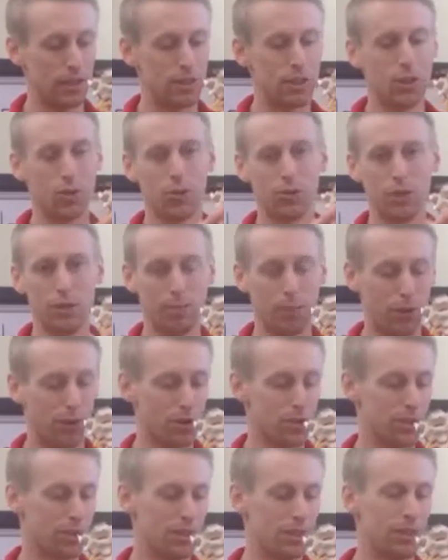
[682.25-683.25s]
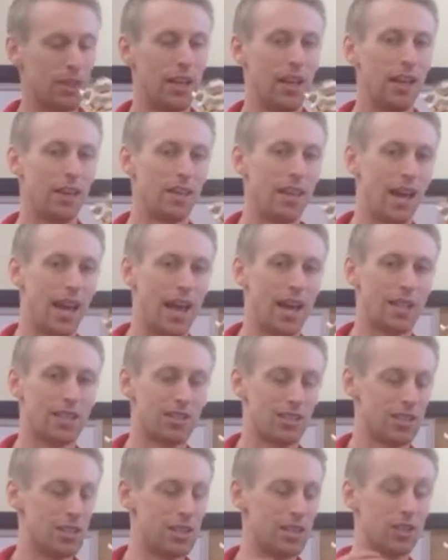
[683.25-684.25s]
The only person that
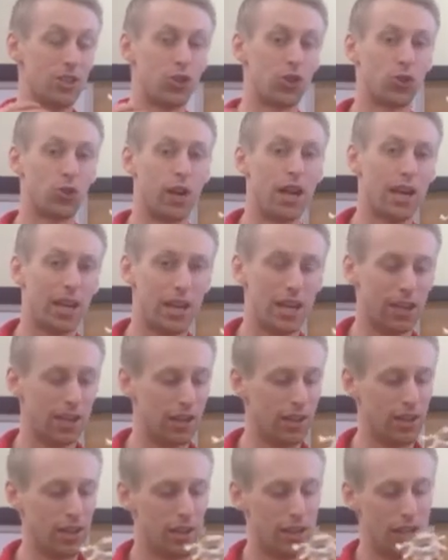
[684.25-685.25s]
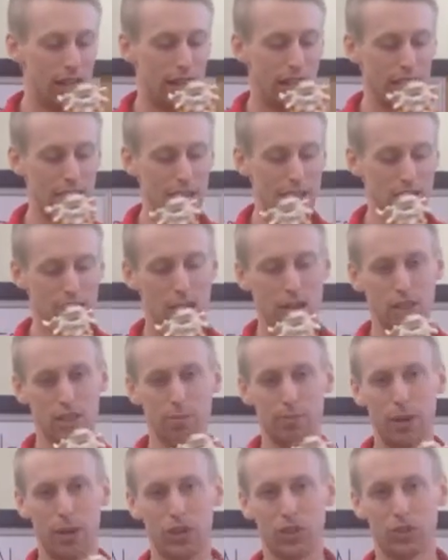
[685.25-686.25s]
has the training and the
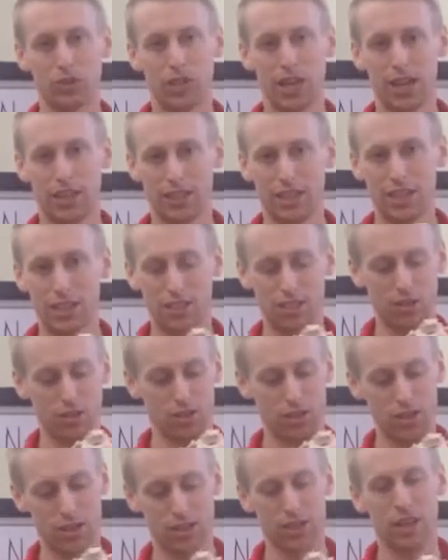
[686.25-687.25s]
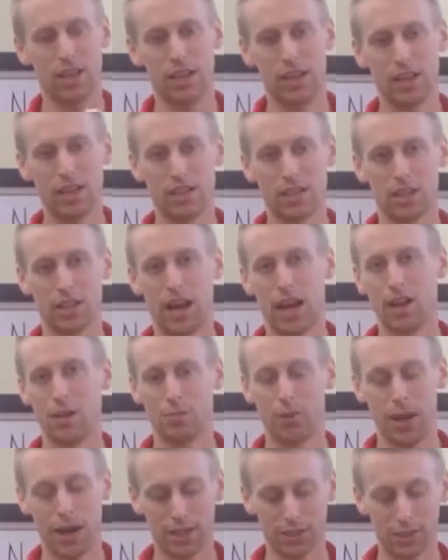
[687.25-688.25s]
special techniques to do this is a
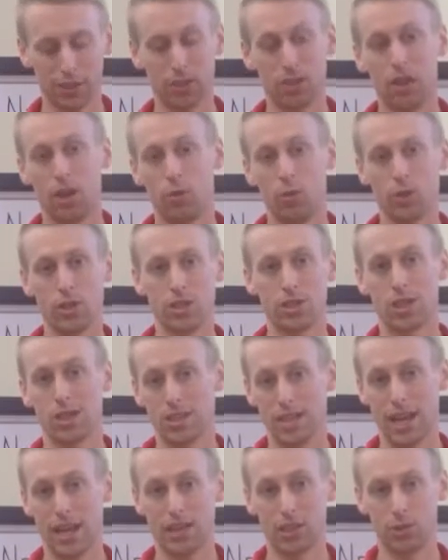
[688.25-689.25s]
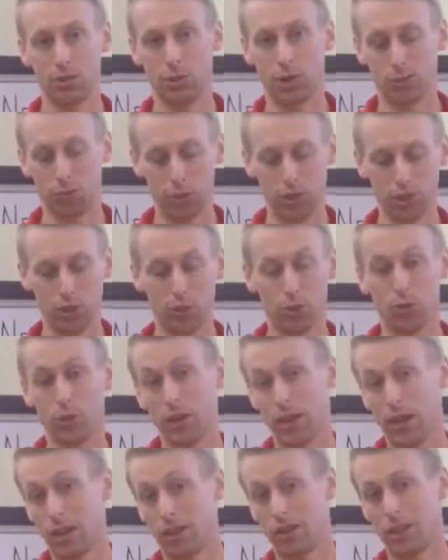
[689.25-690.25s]
chiropractor, which is exactly what we do
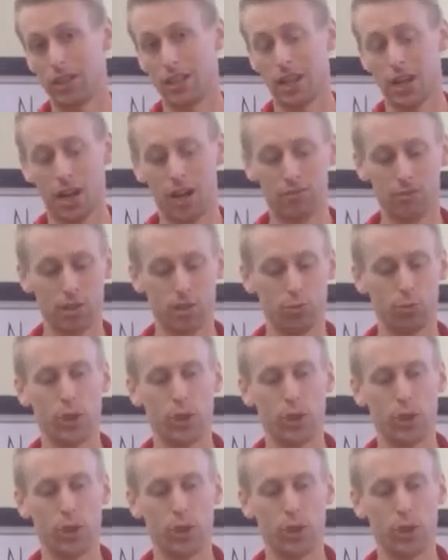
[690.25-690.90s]
here in the office.